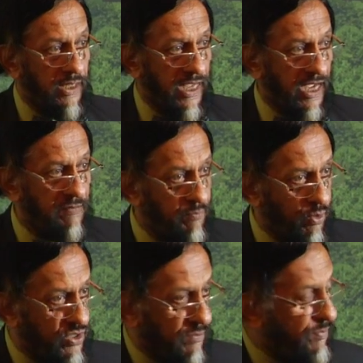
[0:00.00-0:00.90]
can
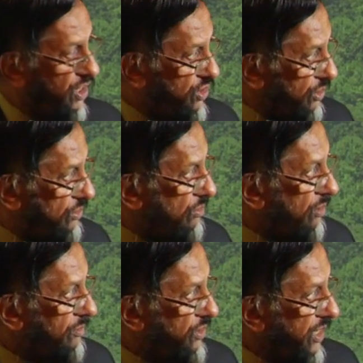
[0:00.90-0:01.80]
pose a major
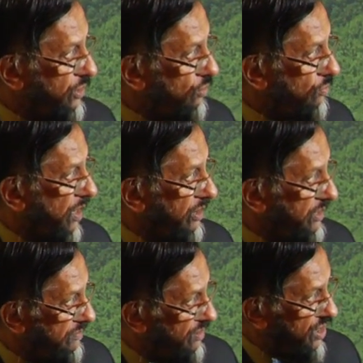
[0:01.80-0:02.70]
threat to
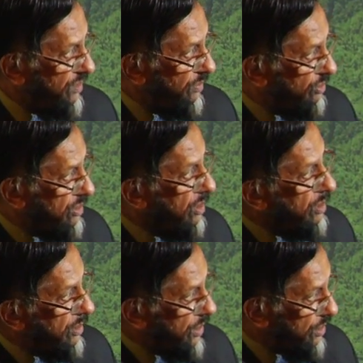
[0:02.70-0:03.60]
biodiversity, because
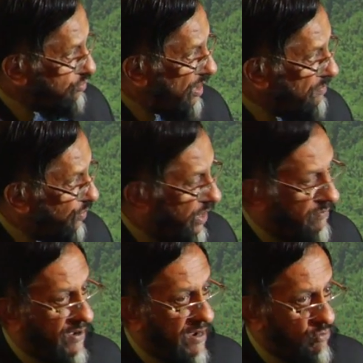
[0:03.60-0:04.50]
this
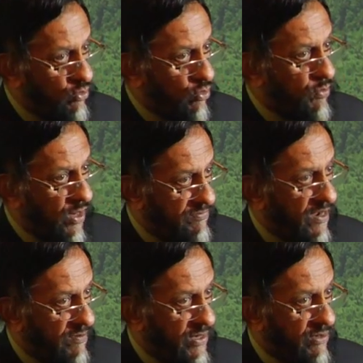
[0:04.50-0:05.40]
1.5 to
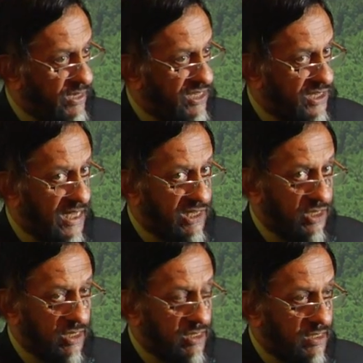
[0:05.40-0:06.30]
2.5 degrees
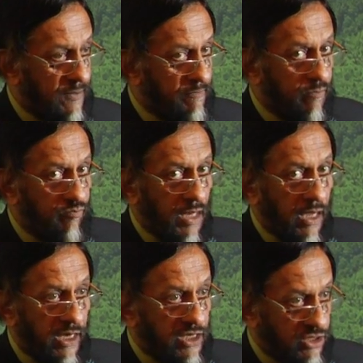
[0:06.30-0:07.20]
Celsius
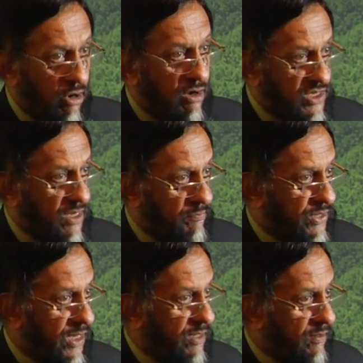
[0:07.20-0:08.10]
is not
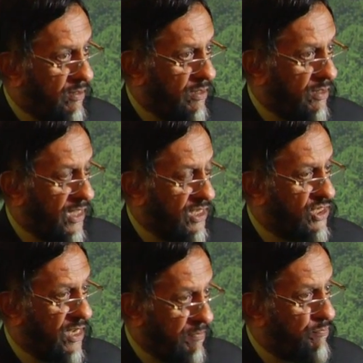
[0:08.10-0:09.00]
something
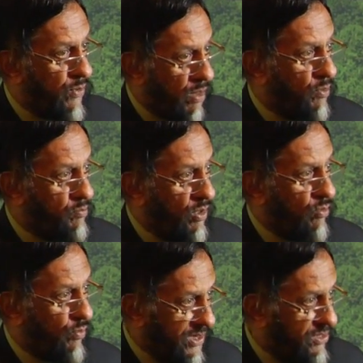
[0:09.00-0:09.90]
that's
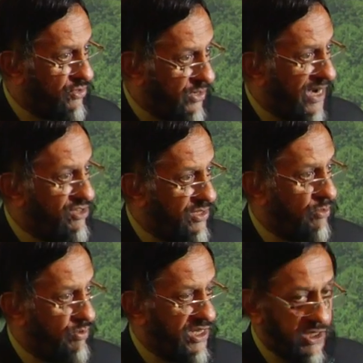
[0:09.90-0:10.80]
improbable with the trends
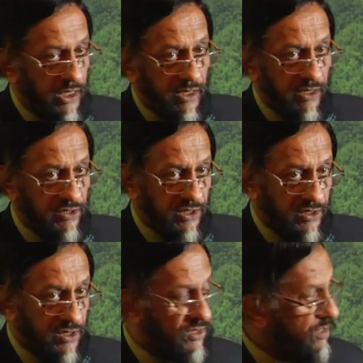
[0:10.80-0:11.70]
that we see in
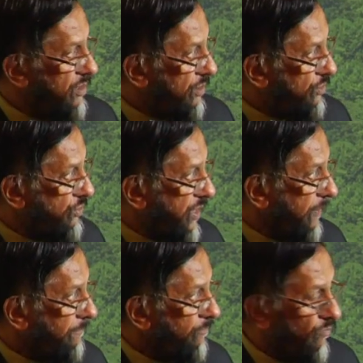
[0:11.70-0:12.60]
existence today.